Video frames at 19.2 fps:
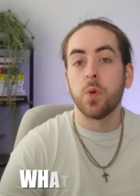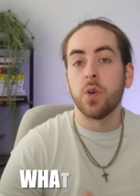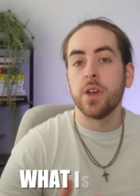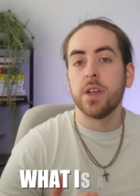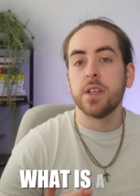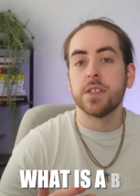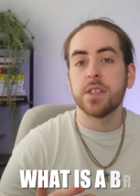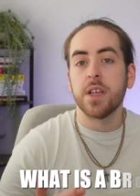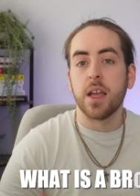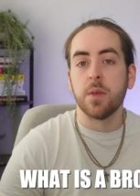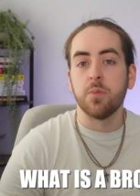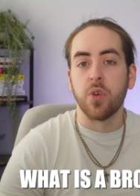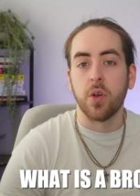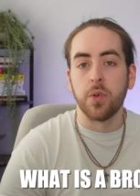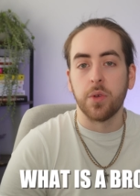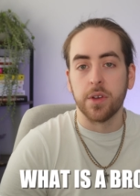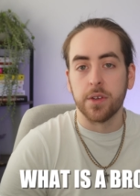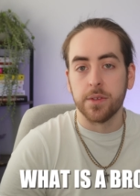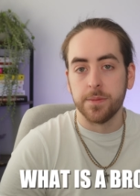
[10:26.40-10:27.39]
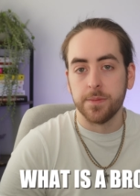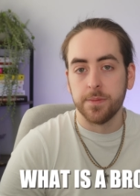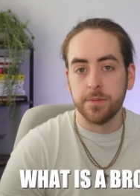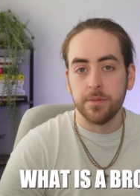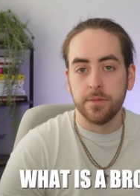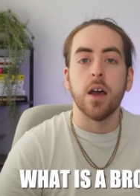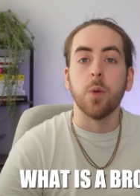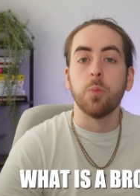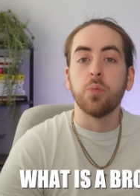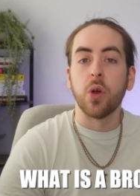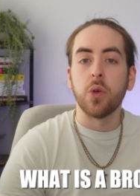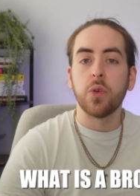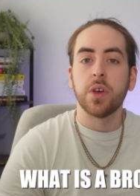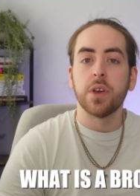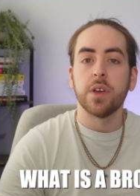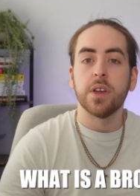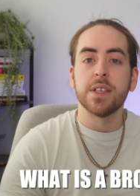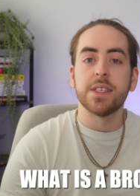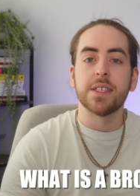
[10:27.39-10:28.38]
what is a broker? A
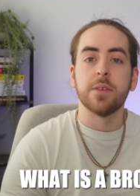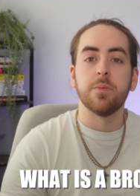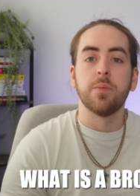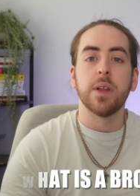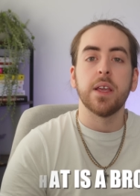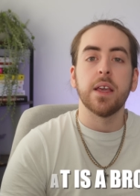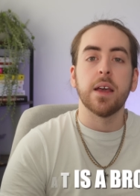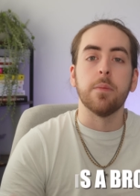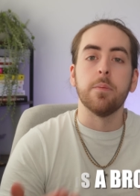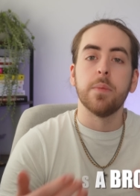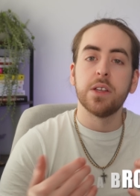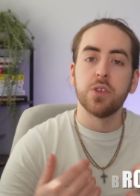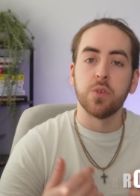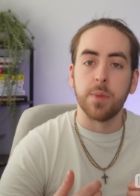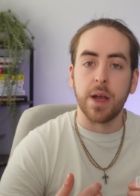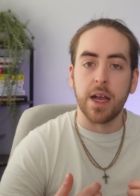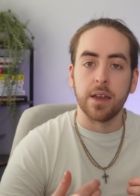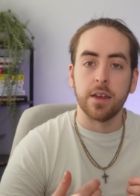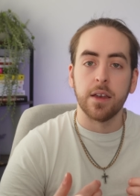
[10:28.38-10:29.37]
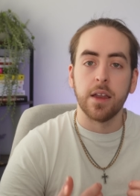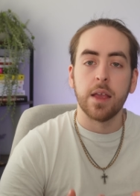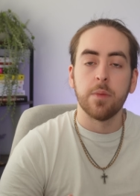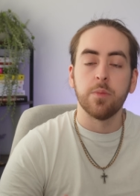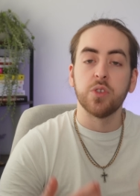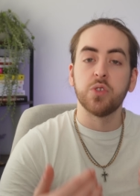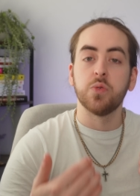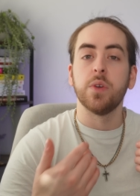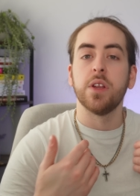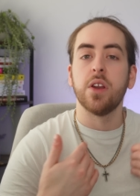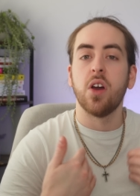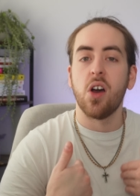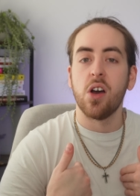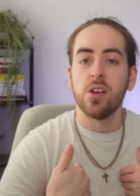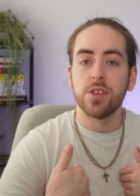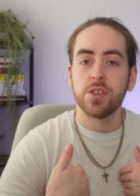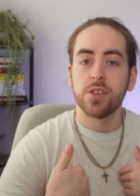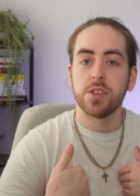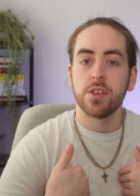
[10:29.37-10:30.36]
broker is simply a middleman between
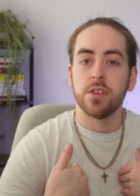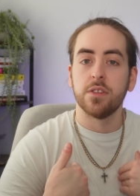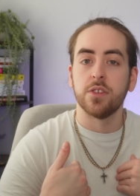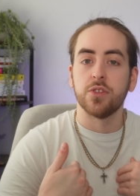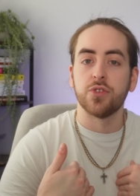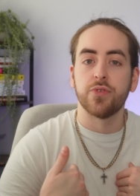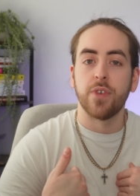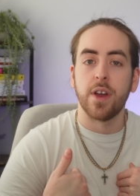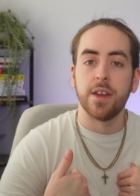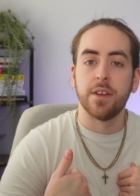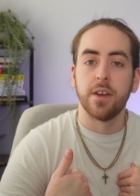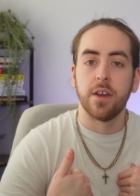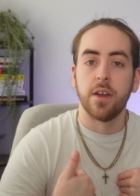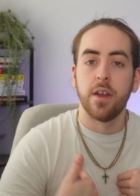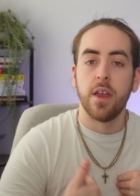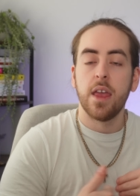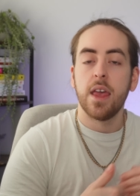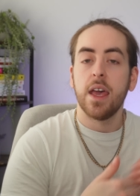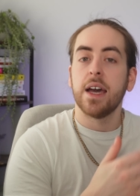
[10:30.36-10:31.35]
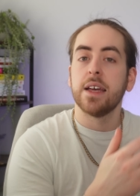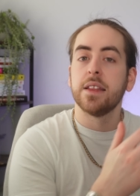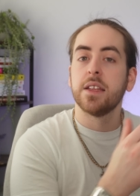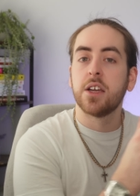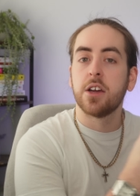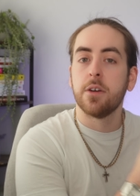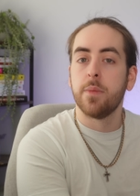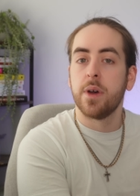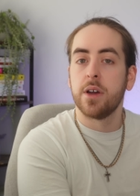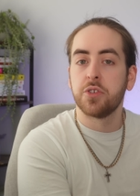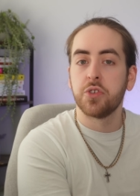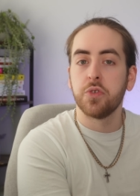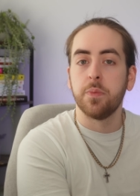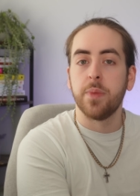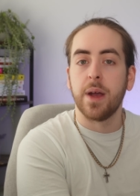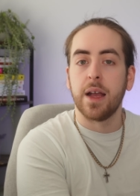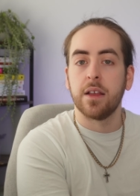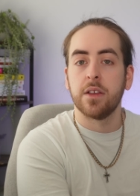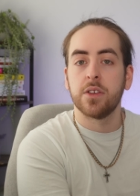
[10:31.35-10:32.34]
us, the trader, and the commercial
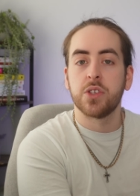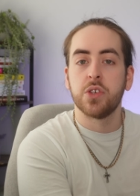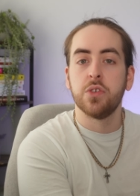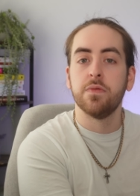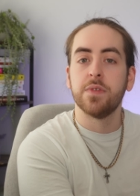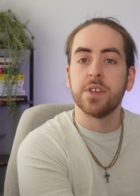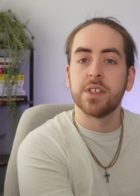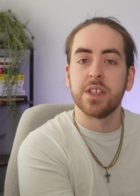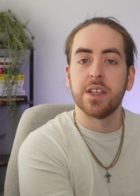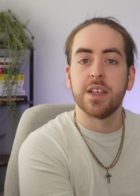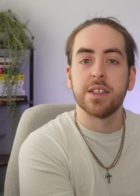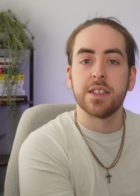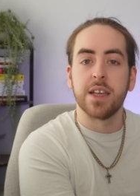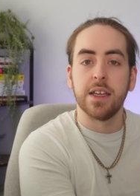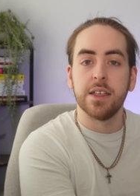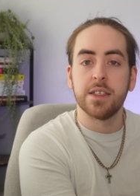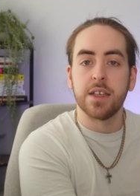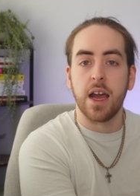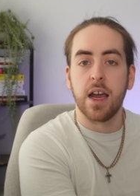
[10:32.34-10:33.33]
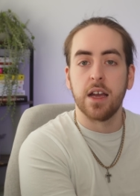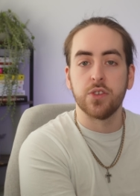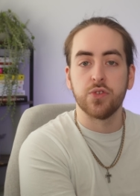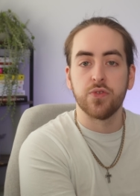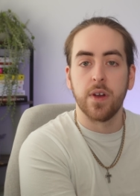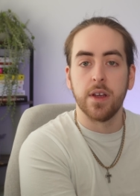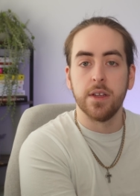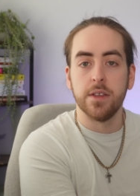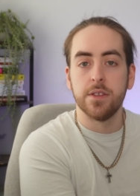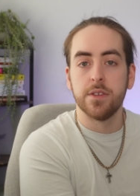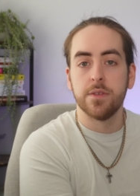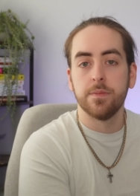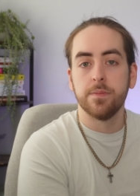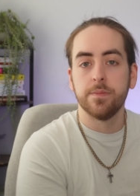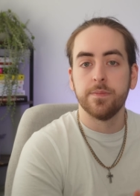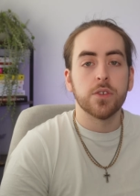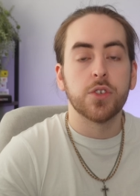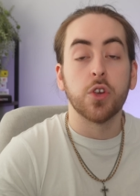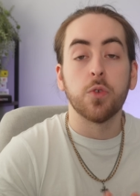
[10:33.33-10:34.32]
banks who facilitate our trades.
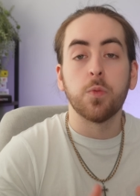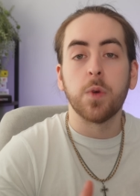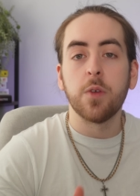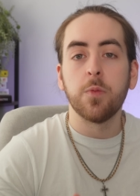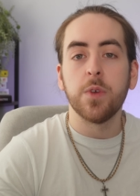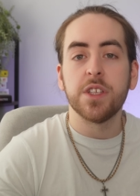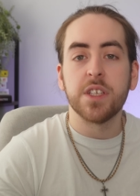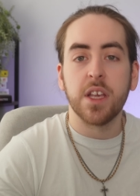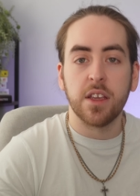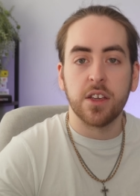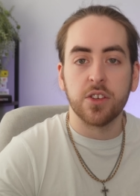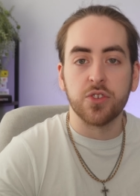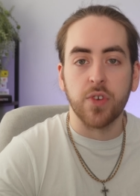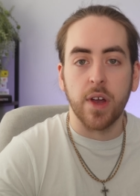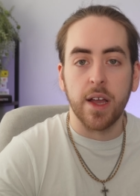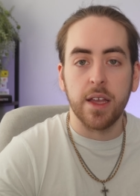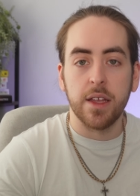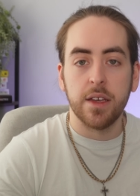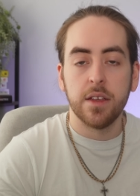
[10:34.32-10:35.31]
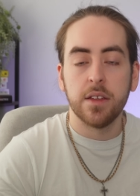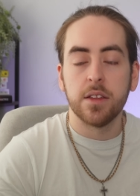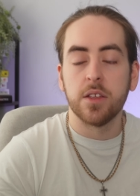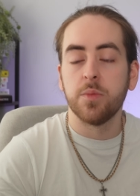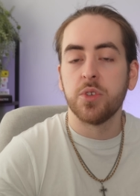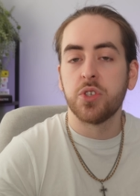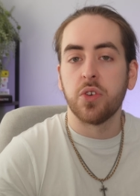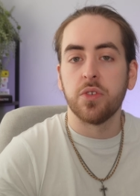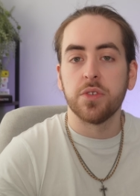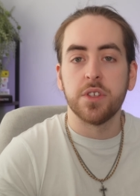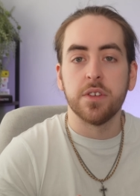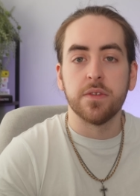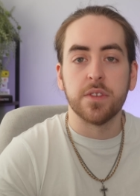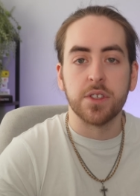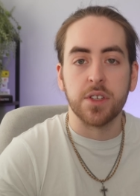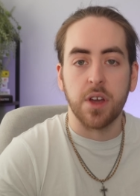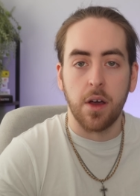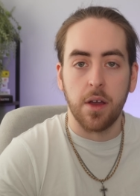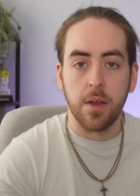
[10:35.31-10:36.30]
So when we take a trade, the majority of
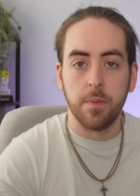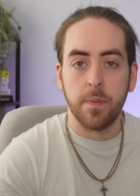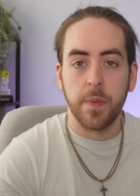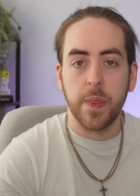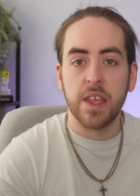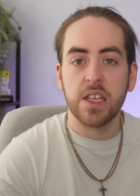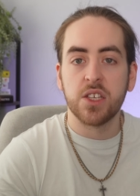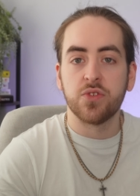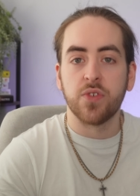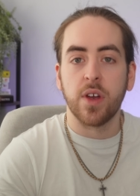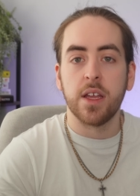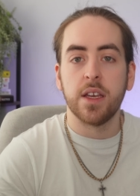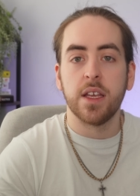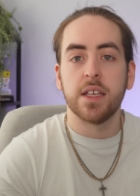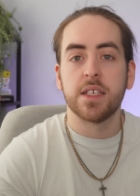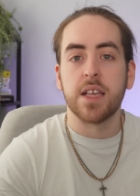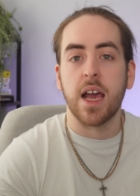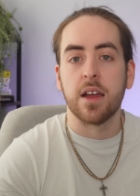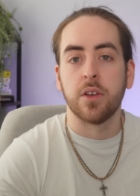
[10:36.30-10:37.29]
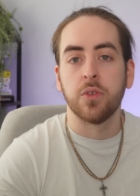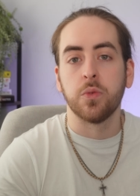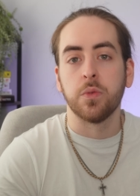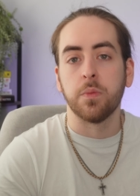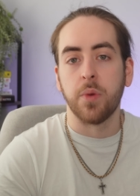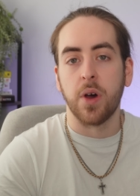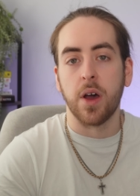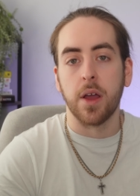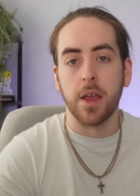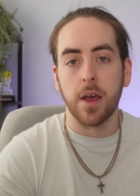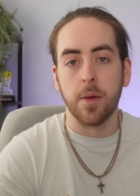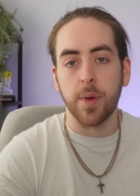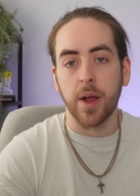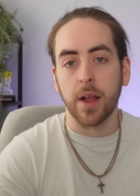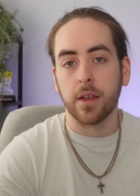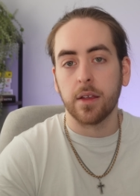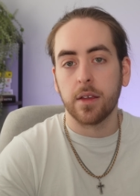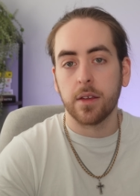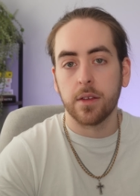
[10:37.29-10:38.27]
the time, this trade is handled by a
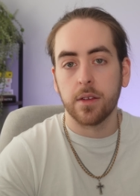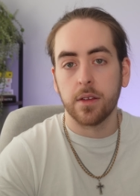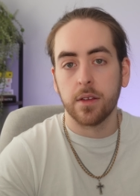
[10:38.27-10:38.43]
bank.